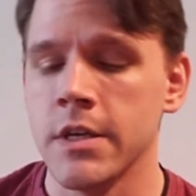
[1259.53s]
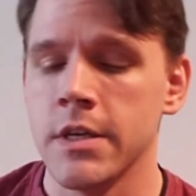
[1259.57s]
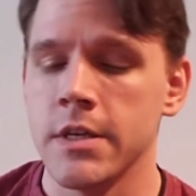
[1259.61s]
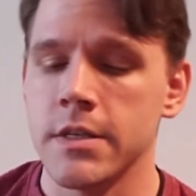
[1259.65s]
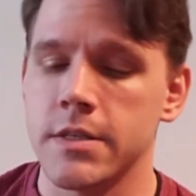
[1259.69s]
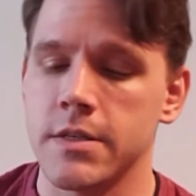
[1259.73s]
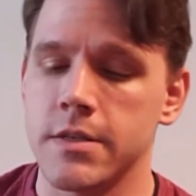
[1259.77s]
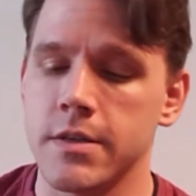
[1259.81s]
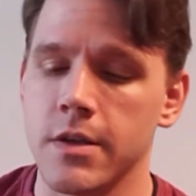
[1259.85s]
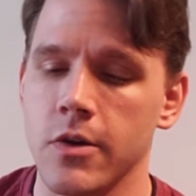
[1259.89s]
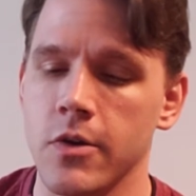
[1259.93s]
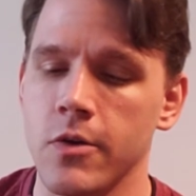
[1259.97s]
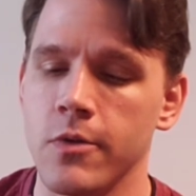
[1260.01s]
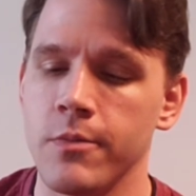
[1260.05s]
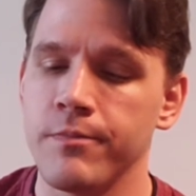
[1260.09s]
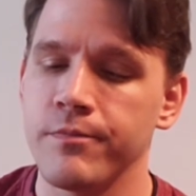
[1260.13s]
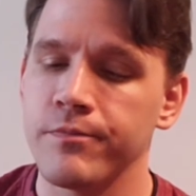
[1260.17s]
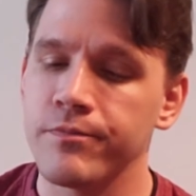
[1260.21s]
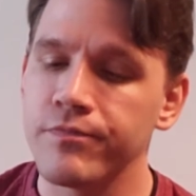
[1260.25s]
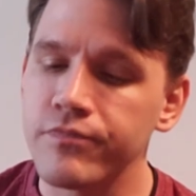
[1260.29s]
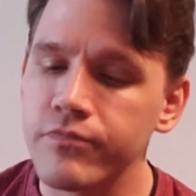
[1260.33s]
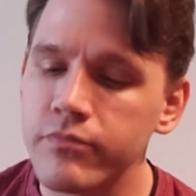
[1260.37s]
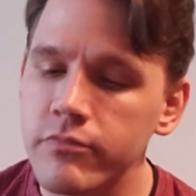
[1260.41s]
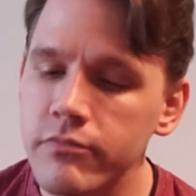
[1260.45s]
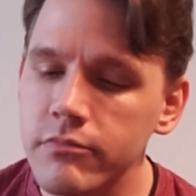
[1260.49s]
So
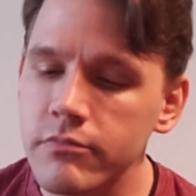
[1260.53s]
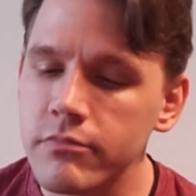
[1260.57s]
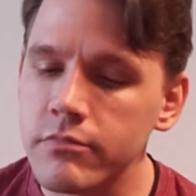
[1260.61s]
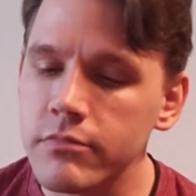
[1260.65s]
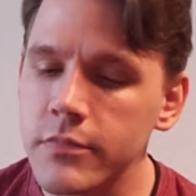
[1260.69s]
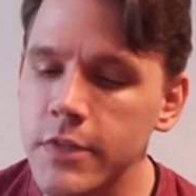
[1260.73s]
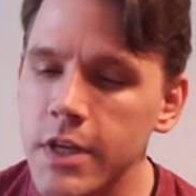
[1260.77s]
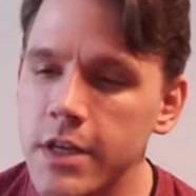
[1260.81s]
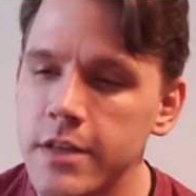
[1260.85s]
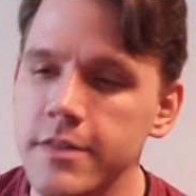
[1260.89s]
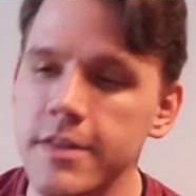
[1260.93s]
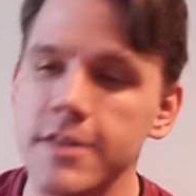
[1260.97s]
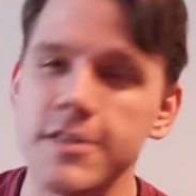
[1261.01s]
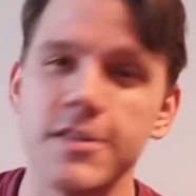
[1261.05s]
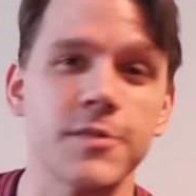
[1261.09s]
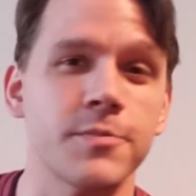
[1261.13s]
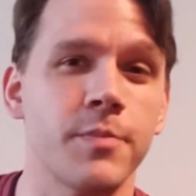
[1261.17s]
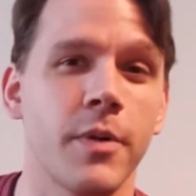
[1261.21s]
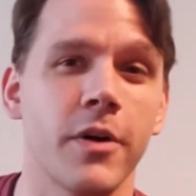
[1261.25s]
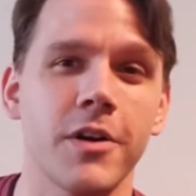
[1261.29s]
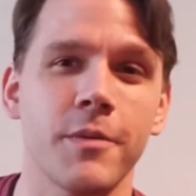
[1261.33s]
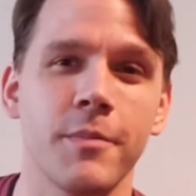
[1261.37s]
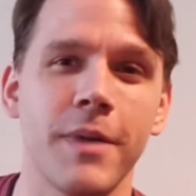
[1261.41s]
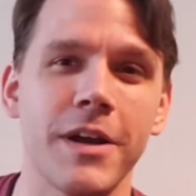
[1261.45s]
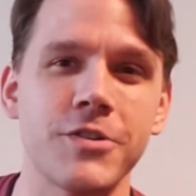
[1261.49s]
this is
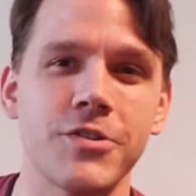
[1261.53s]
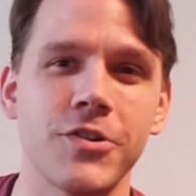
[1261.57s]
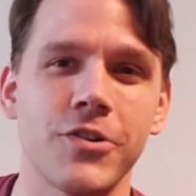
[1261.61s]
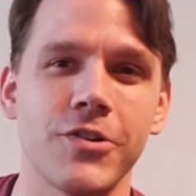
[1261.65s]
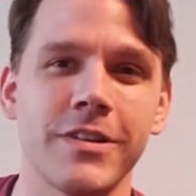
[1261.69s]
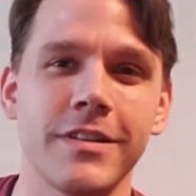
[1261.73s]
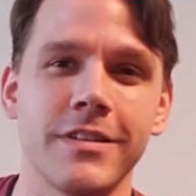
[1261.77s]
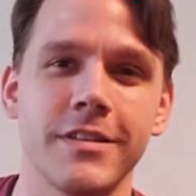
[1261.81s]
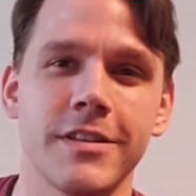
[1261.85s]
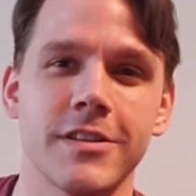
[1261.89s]
part of my journey.